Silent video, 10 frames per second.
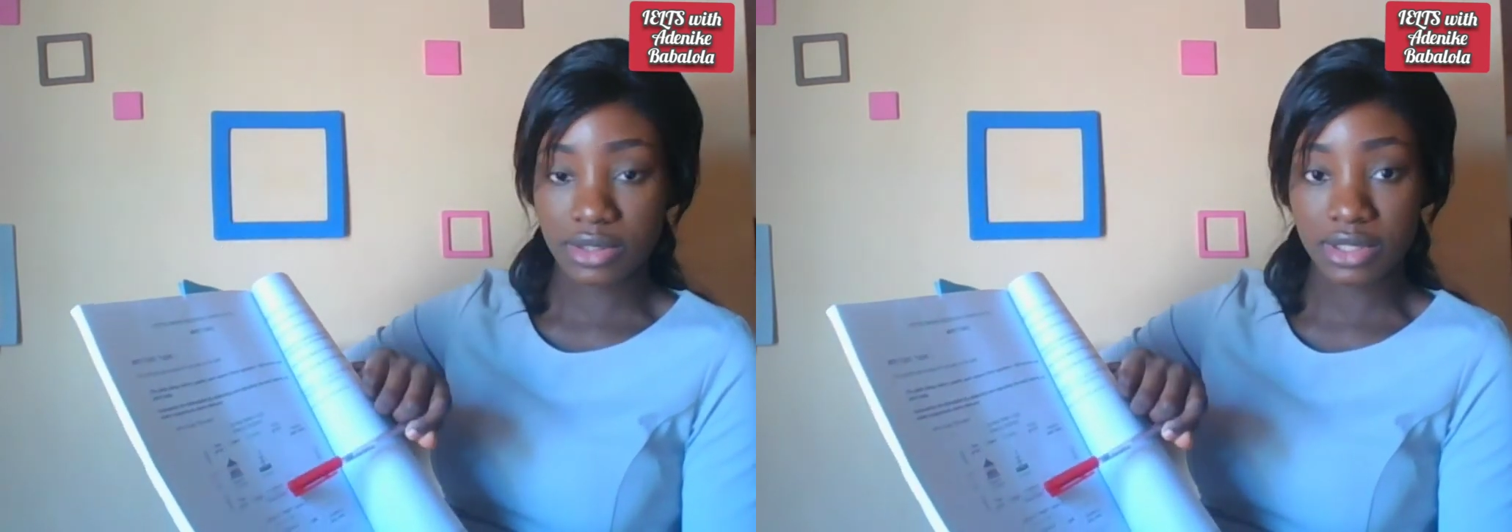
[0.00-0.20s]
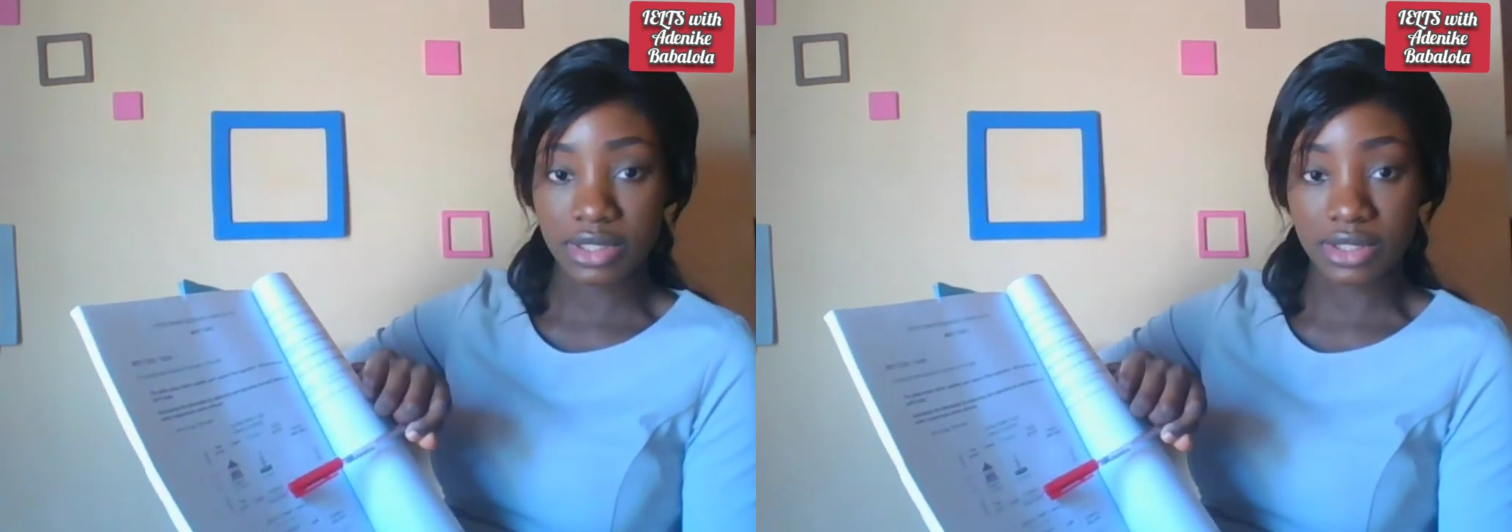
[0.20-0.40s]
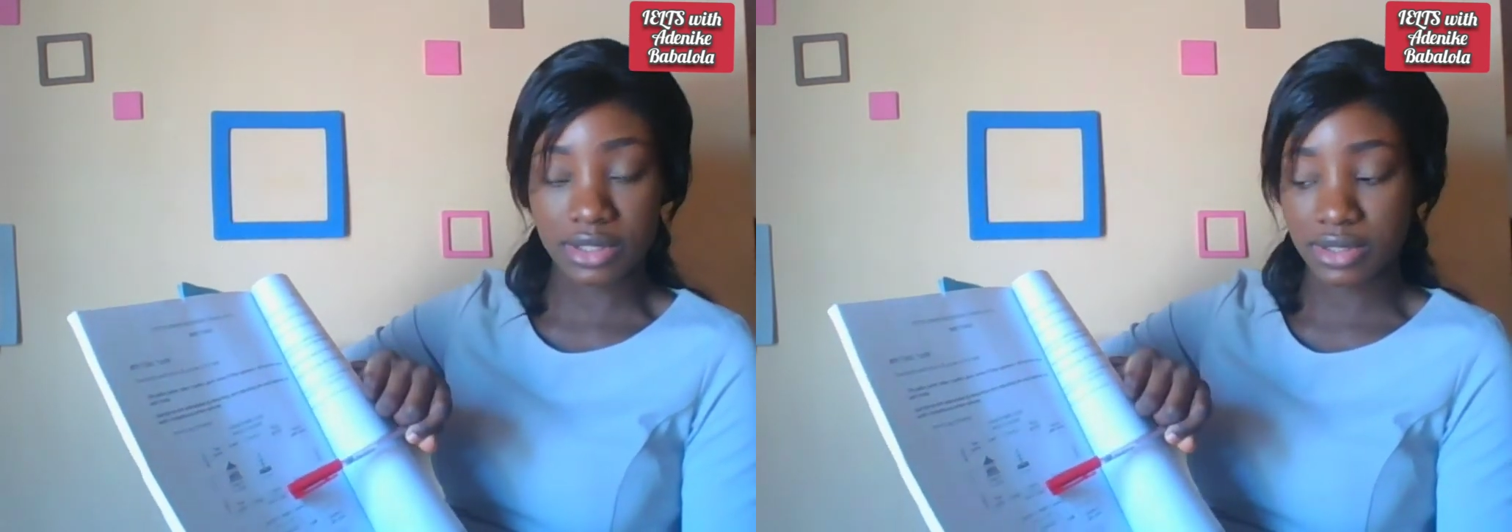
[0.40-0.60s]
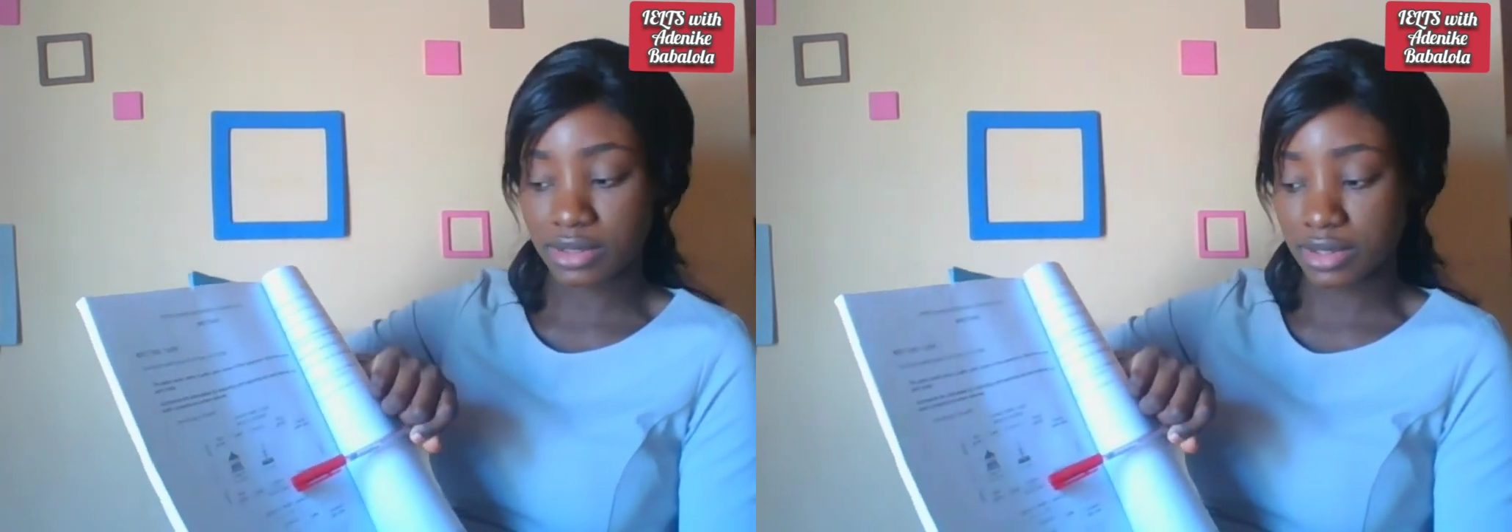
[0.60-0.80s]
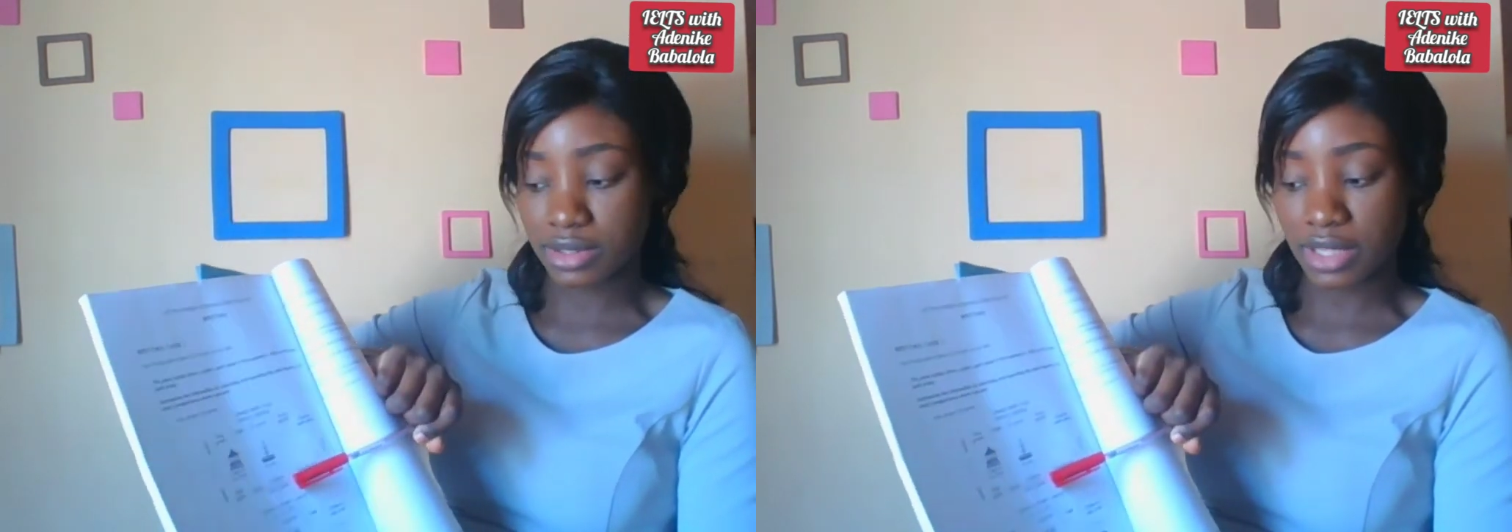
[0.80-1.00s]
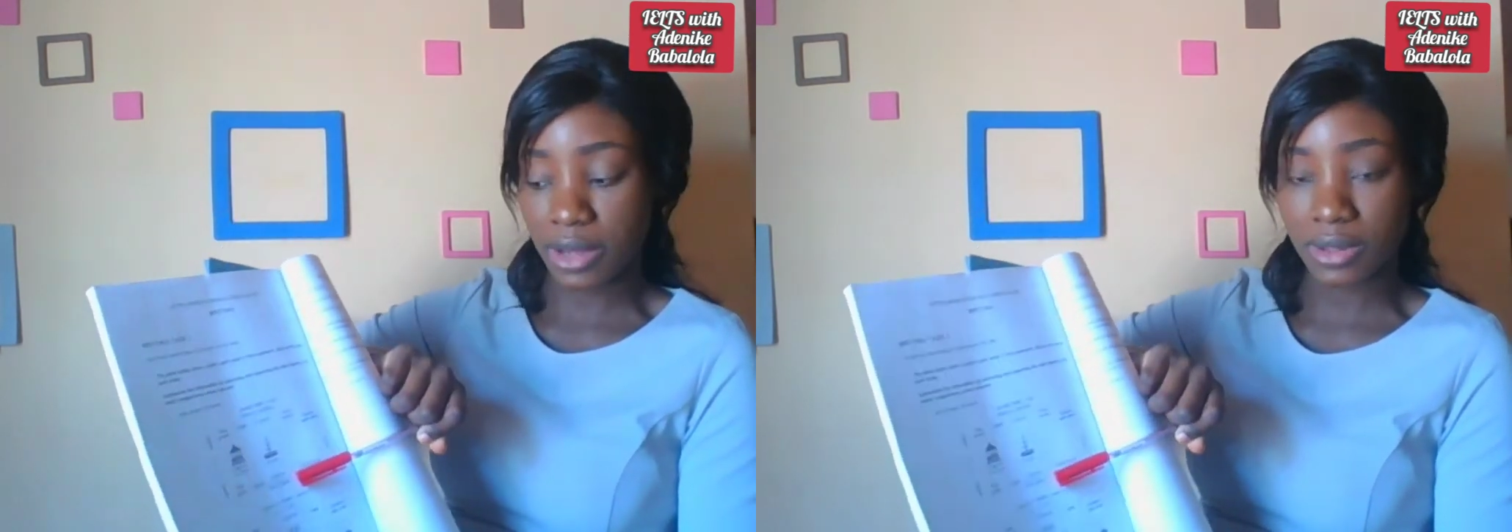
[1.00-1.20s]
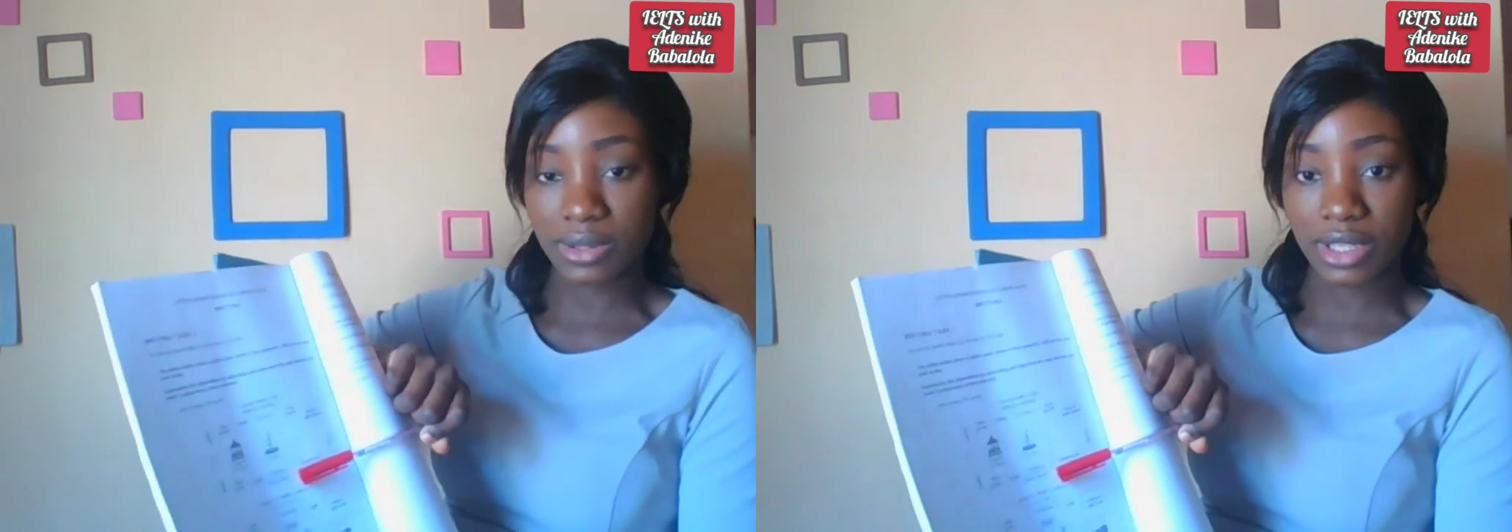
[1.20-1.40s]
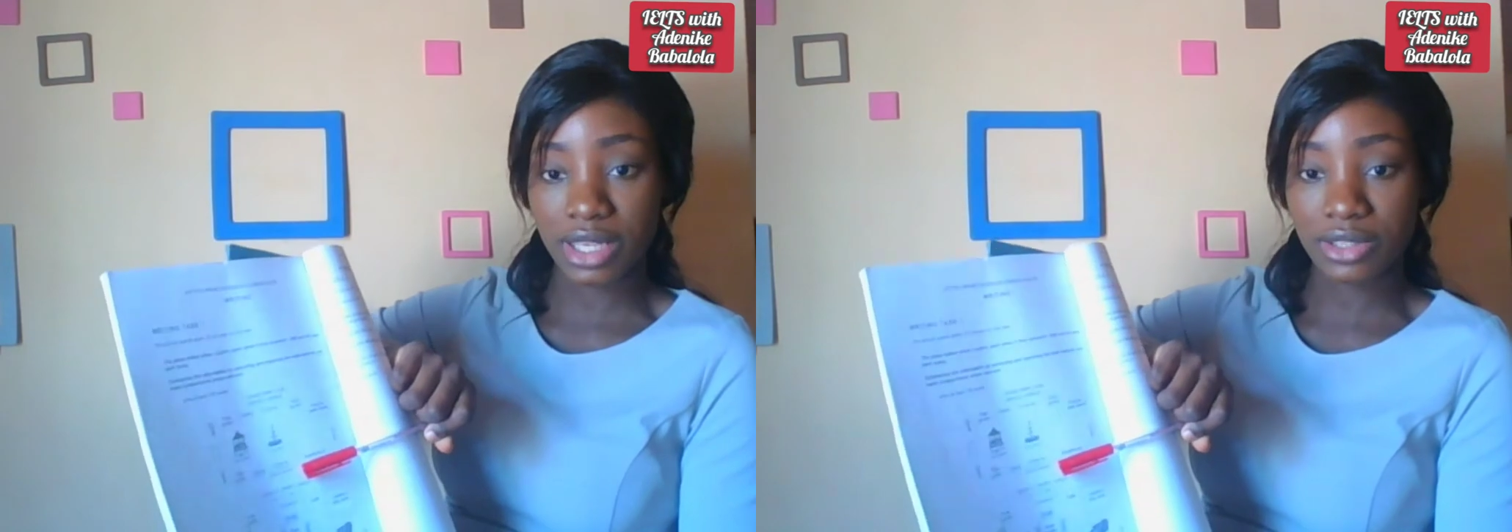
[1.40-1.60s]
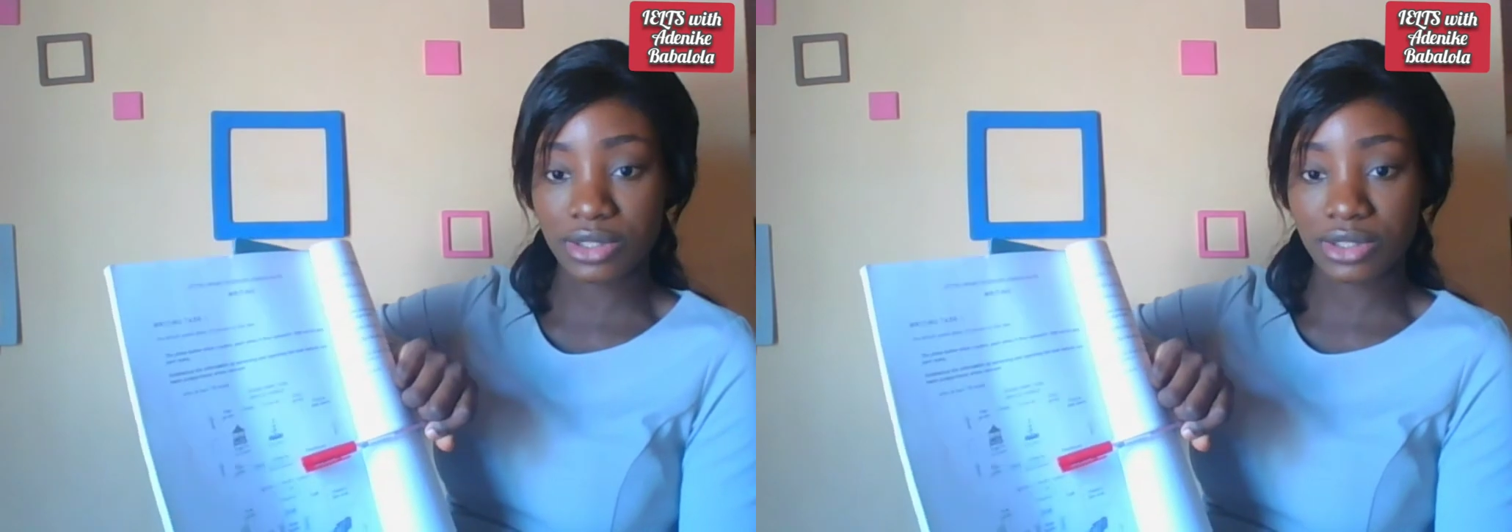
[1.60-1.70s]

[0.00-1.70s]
this is the south, okay?